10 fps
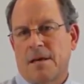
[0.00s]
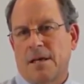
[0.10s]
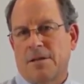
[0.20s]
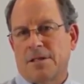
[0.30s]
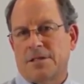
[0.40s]

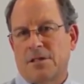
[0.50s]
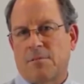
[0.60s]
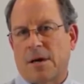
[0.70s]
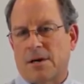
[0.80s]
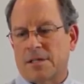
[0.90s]
in the
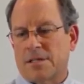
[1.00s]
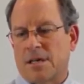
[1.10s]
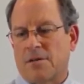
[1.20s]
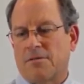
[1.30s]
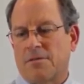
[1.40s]
seal bar
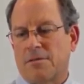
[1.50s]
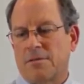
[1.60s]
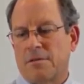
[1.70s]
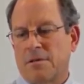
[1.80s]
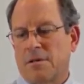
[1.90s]
itself.
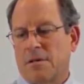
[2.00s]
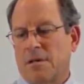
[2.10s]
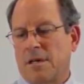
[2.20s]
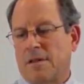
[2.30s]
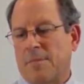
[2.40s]

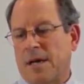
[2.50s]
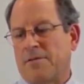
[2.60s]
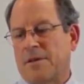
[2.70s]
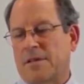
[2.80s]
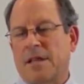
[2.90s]
And the
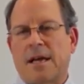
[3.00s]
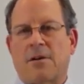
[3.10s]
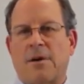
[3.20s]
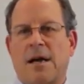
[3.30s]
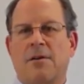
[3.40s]
benefit to that
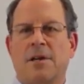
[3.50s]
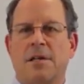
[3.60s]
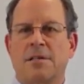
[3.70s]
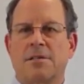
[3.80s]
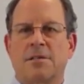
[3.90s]
crown
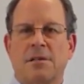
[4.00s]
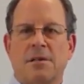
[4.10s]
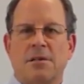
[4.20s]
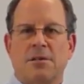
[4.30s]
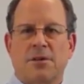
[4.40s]
is
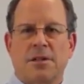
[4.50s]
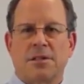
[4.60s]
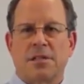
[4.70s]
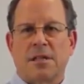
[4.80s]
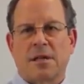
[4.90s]
during
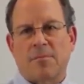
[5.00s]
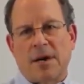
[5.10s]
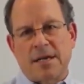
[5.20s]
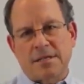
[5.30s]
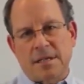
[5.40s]
the sealing
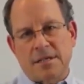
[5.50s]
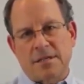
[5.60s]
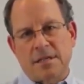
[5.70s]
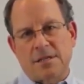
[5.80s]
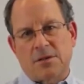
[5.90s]

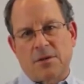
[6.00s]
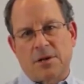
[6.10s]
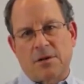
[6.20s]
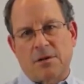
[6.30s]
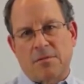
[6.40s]
process, it's
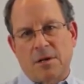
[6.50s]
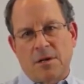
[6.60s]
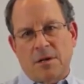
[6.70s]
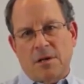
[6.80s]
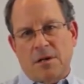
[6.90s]
going to
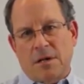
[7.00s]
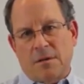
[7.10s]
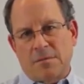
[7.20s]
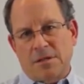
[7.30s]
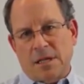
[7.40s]

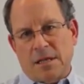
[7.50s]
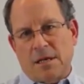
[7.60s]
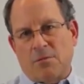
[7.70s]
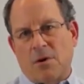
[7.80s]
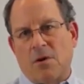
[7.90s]

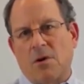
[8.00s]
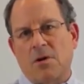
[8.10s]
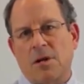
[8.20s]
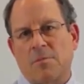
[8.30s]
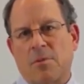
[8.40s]
slightly
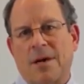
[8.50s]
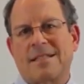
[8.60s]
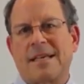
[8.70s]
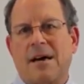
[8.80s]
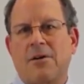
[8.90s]
roll and
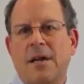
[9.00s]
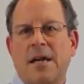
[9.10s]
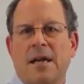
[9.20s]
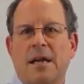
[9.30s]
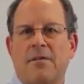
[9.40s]
press out
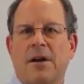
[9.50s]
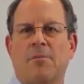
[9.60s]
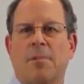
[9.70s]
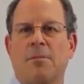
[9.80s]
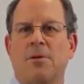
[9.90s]
any kind of
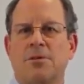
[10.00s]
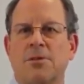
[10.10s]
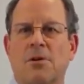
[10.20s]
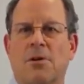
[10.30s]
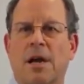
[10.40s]
air
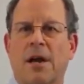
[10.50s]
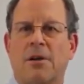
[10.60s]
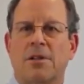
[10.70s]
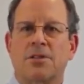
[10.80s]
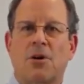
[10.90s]
bubbles or
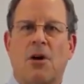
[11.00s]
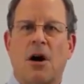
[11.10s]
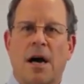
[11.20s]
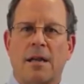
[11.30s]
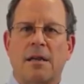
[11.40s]
air that's
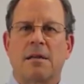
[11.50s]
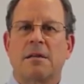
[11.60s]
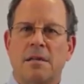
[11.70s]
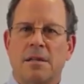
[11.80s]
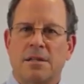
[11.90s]
caught
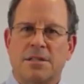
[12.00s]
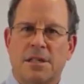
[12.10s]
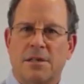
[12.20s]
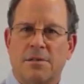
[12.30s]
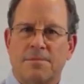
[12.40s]
in the
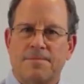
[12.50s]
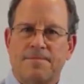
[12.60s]
seal.